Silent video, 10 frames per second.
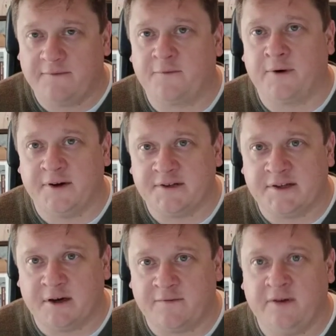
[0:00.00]
for
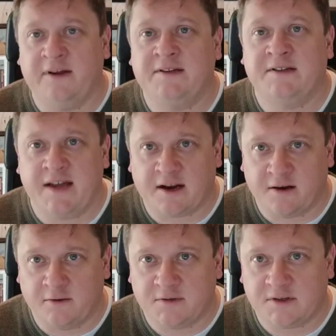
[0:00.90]
yourself. You need to take
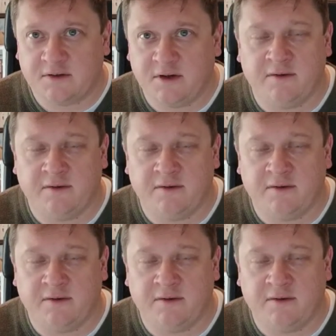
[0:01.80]
notes.